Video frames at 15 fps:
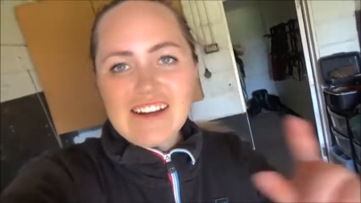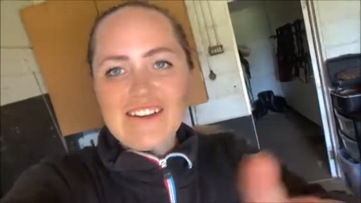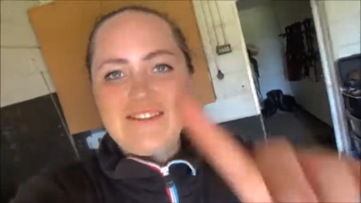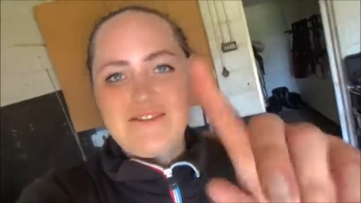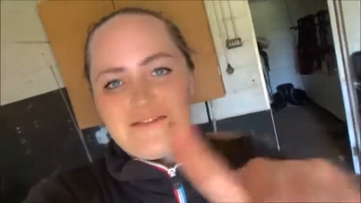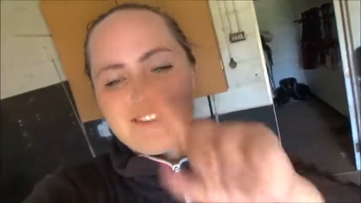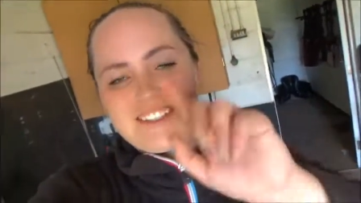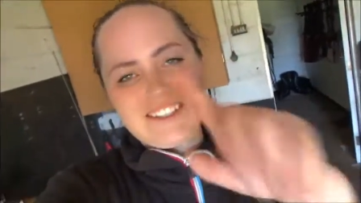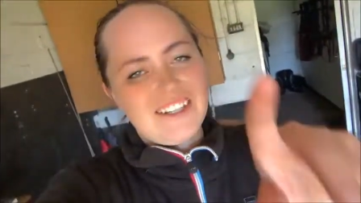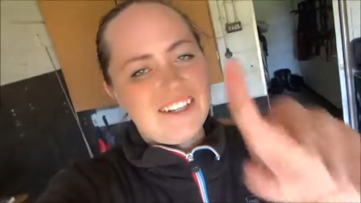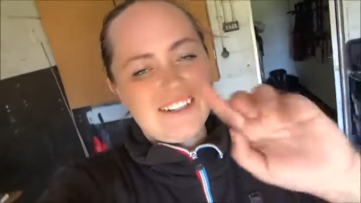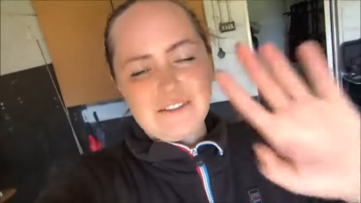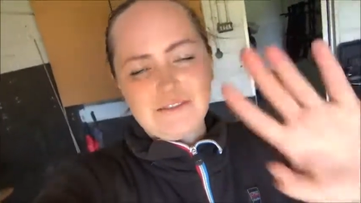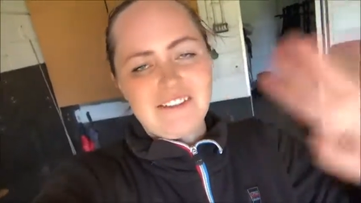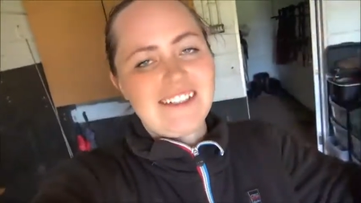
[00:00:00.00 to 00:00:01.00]

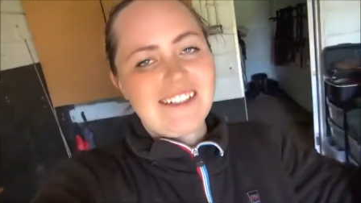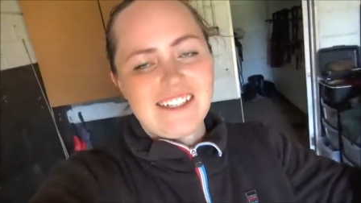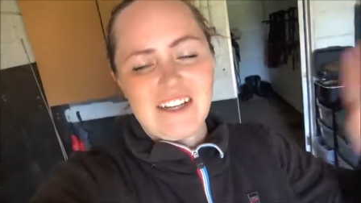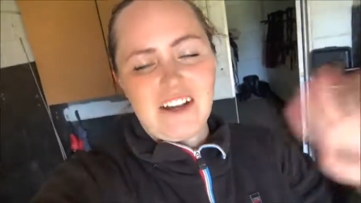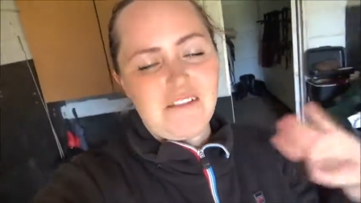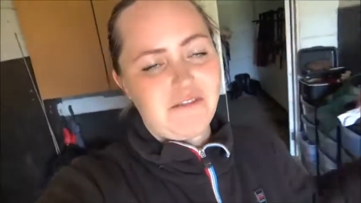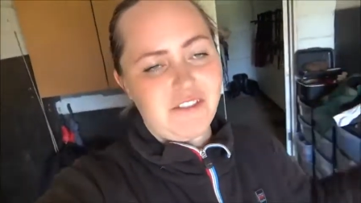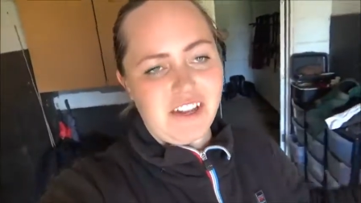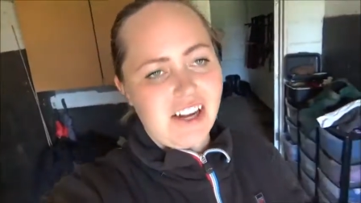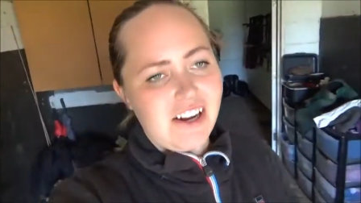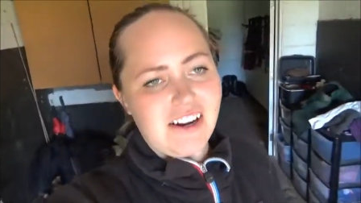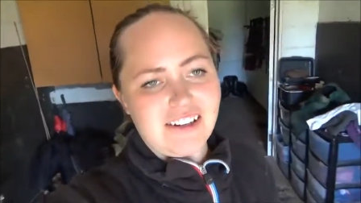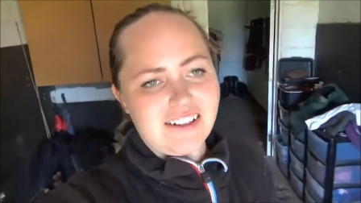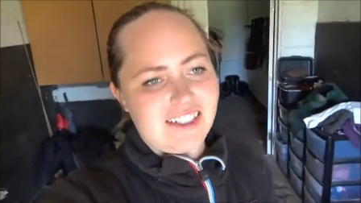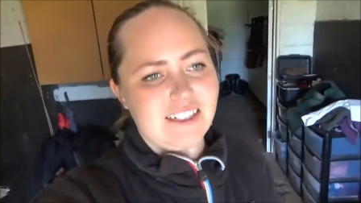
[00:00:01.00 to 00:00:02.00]
Start finishing off the
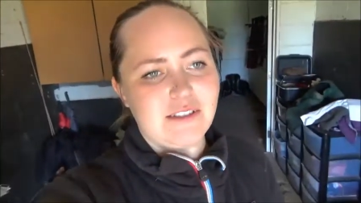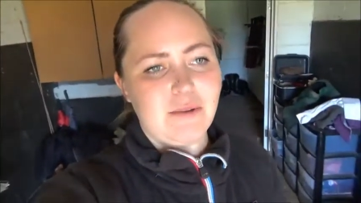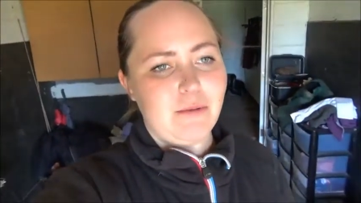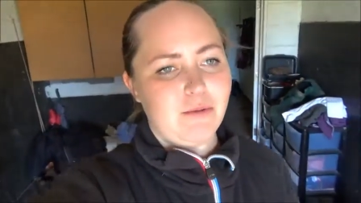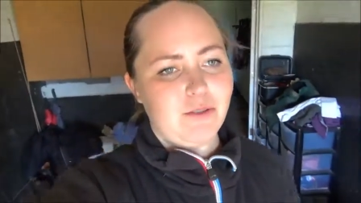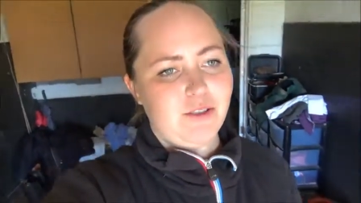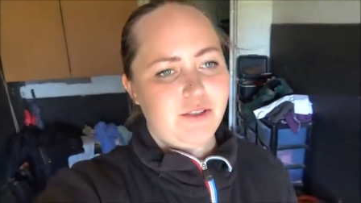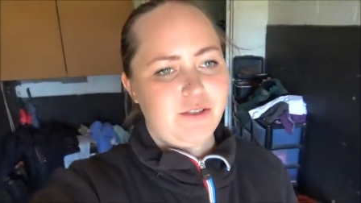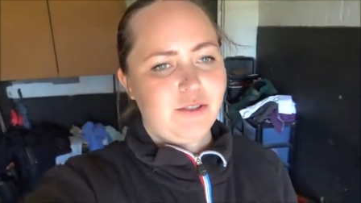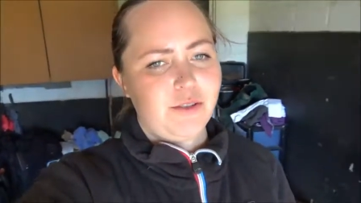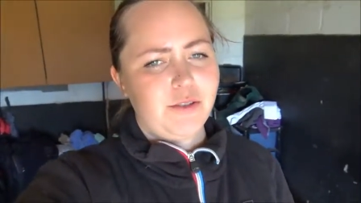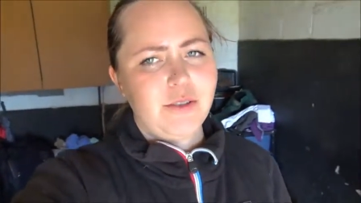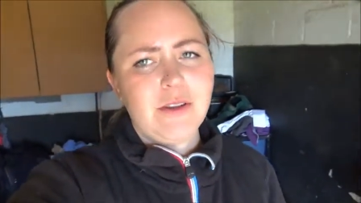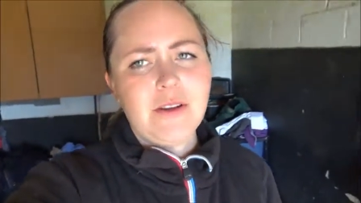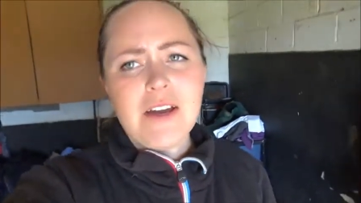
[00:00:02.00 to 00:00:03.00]
yarn. That's what I'm going to
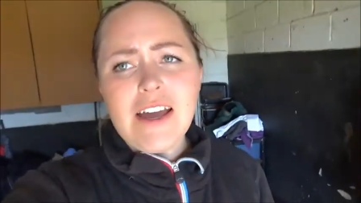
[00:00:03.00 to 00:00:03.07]
do.